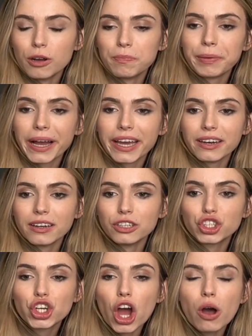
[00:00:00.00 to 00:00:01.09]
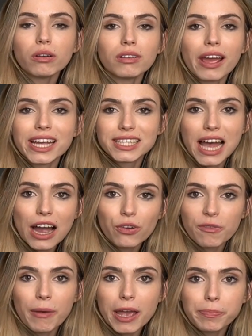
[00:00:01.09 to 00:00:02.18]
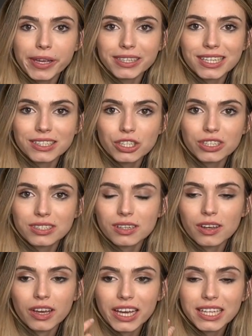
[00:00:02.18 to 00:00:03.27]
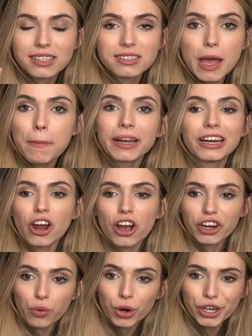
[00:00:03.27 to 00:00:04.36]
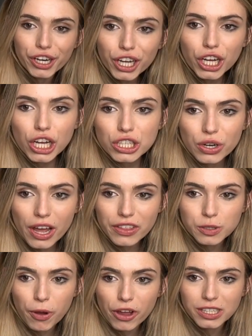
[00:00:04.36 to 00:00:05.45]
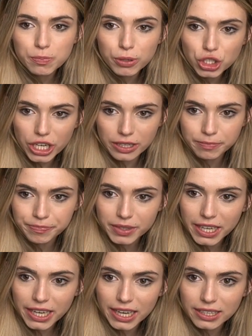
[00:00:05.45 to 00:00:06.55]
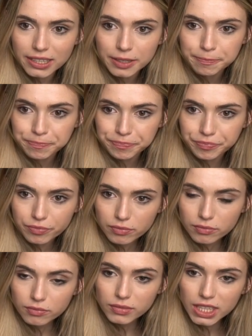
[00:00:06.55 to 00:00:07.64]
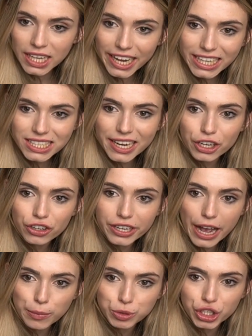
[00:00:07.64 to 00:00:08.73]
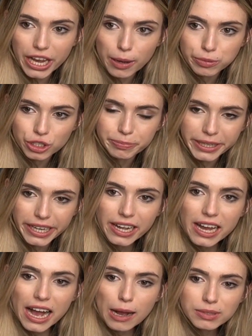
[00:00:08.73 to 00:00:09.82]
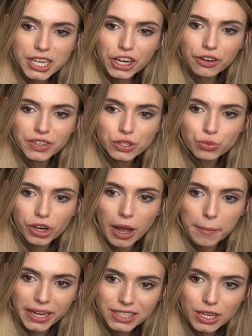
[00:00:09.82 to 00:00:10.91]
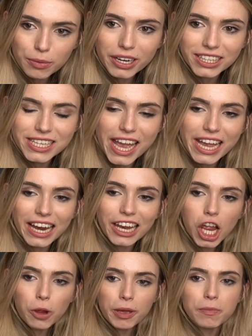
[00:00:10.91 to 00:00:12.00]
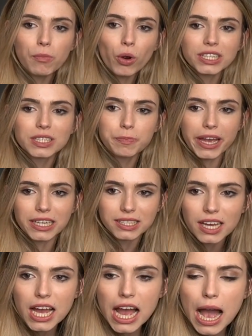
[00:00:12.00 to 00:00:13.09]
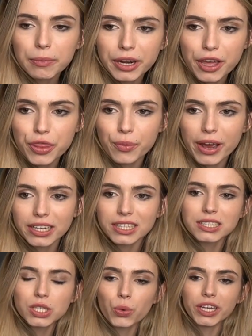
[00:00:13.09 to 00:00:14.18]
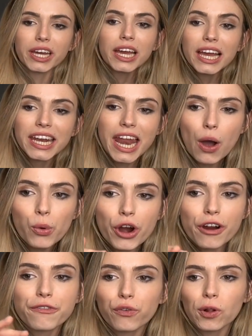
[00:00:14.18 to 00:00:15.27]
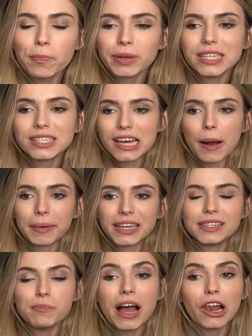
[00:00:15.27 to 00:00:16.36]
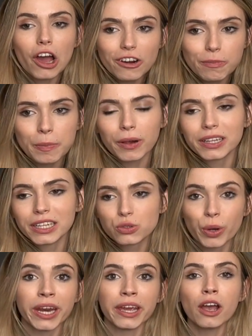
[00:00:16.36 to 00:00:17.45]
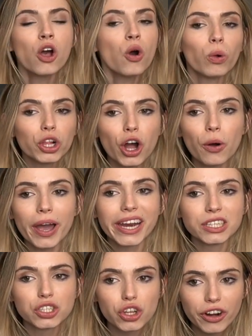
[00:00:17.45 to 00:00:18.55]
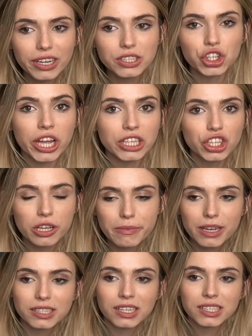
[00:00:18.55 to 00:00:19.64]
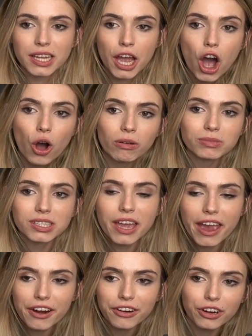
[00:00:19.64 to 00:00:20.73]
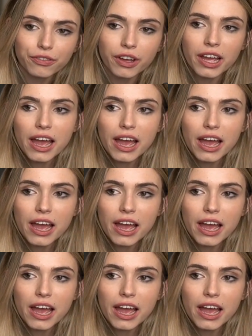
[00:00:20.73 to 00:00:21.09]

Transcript: But don't attack one of my pieces because it's typically not going to work. So now this pawn is pushing, and like I said, I could capture, but I'm scared of this rook coming in. So I'm going to take a little bit more space. I'm going to threaten this queen. Now we are a full piece up. And a lot of people in this rating will go ahead and start exchanging because they'll say, oh, I'm scared of,